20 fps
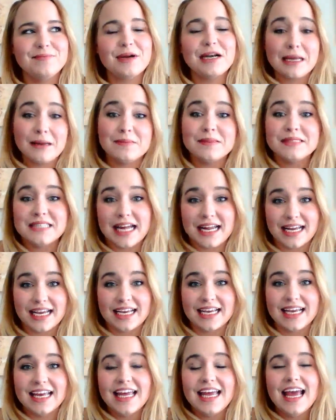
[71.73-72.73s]
upsetting.
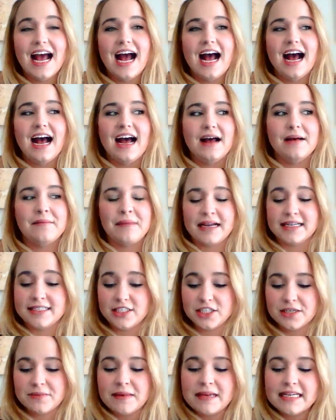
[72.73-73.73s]
I
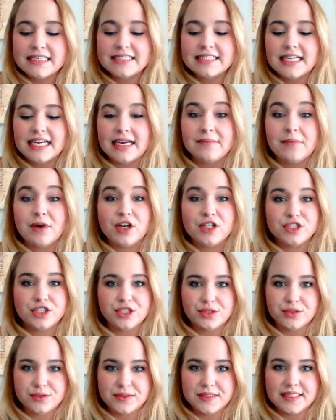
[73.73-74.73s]
took my exam on
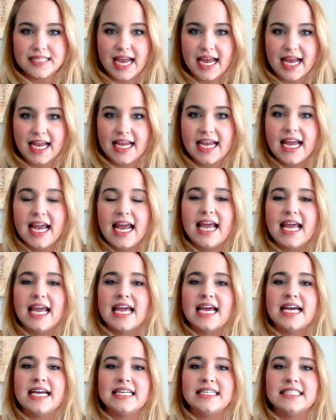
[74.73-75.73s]
Tuesday,
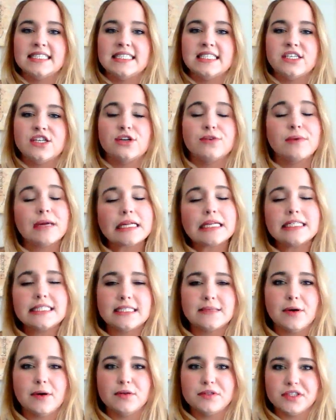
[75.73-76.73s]
and you're really
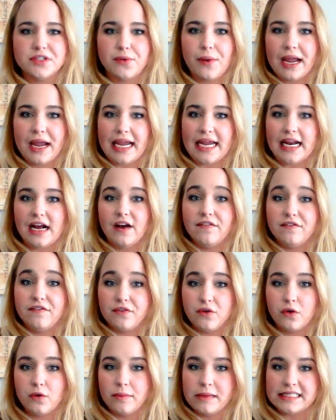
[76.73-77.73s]
supposed to wait a
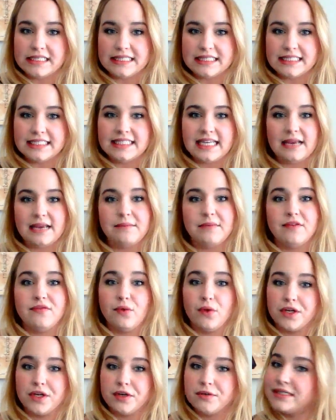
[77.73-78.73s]
full business day before
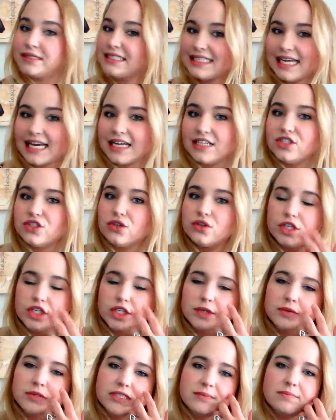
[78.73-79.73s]
you reschedule
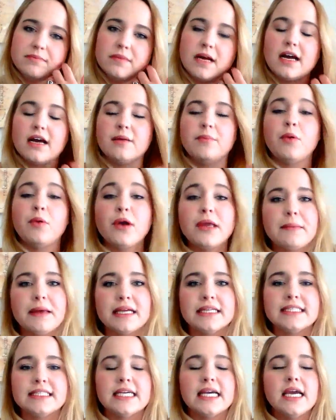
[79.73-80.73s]
your
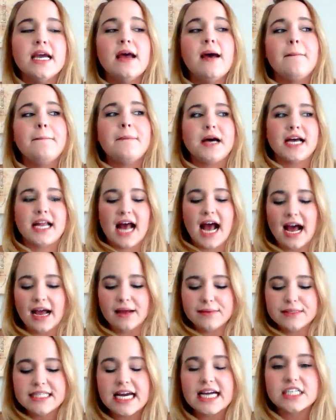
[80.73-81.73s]
appointment. But I
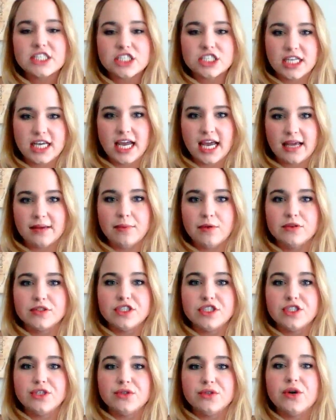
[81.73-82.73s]
was actually able
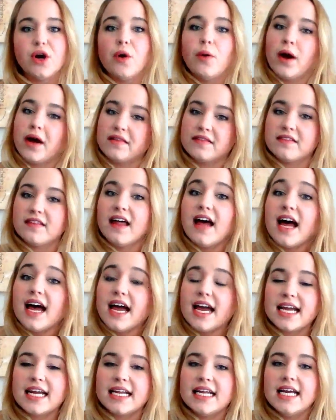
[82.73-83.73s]
to go
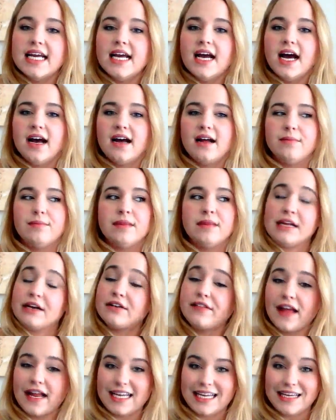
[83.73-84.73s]
online later
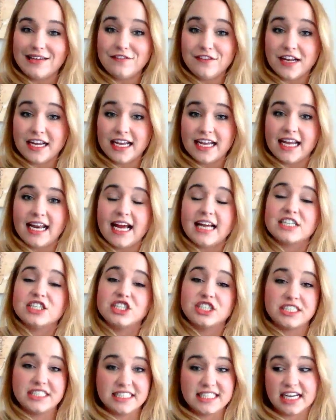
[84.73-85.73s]
that evening and
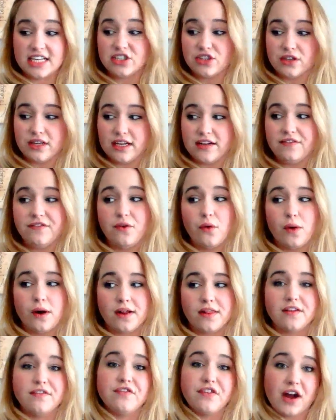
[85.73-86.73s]
actually schedule it for
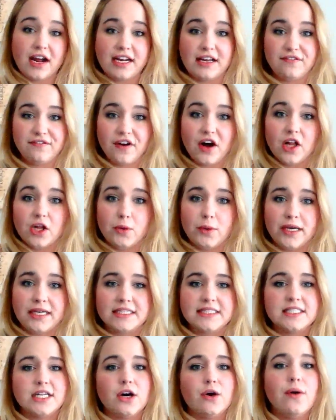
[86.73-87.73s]
the Friday following.
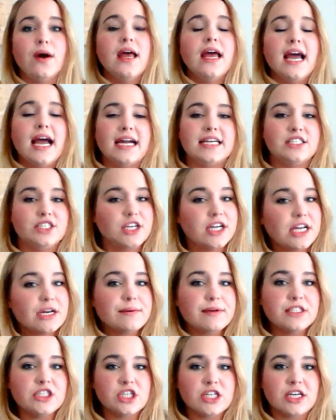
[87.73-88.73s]
So I took it
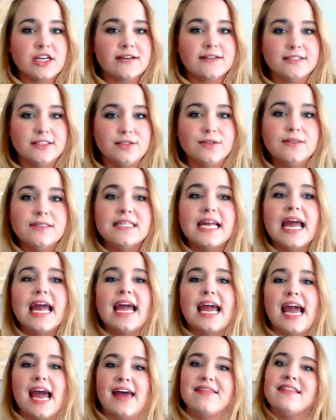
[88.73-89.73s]
originally on a
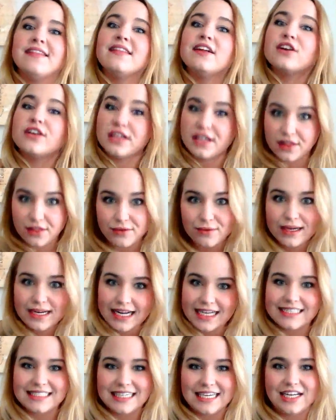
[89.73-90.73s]
Tuesday, and then literally 3
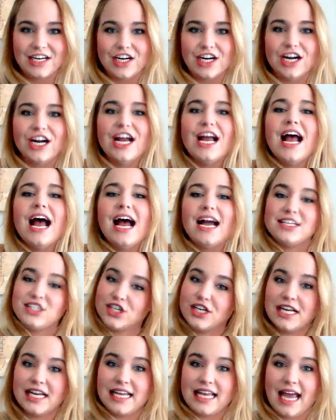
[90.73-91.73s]
days later, I took
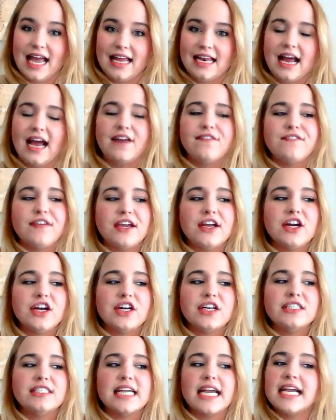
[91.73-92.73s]
it again. I
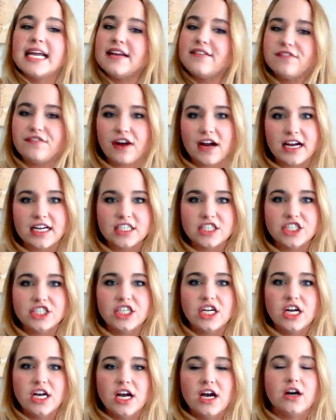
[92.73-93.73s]
figured take it
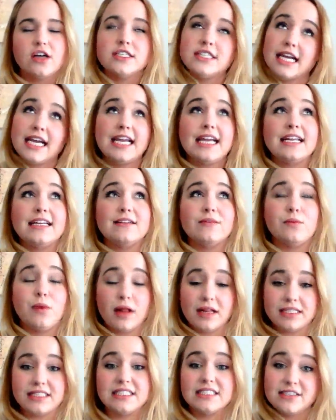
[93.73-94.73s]
while
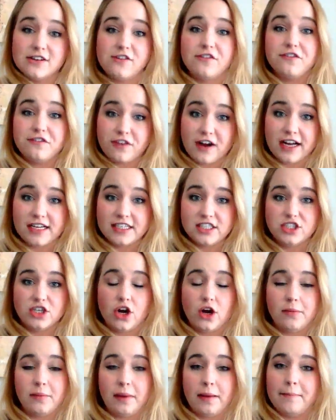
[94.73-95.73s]
it's still fresh
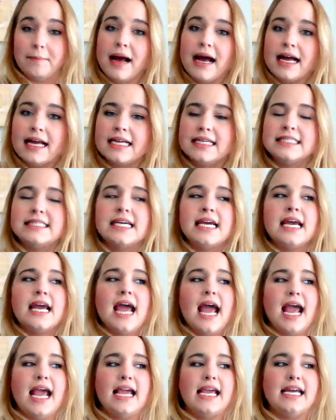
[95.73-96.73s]
on my mind.
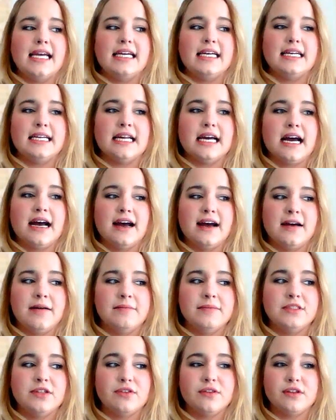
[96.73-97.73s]
And
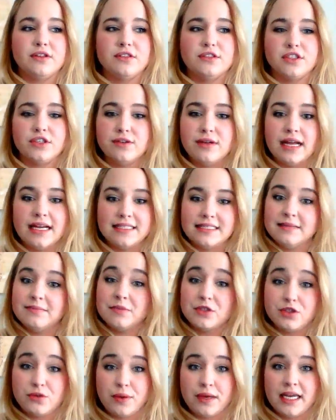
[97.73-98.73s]
so the 2 days in
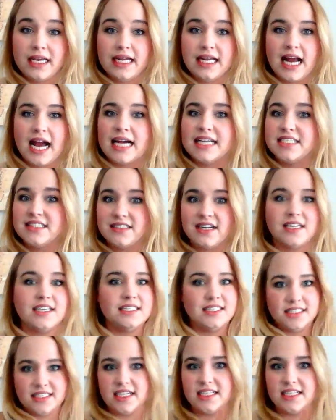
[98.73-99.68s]
between, I studied.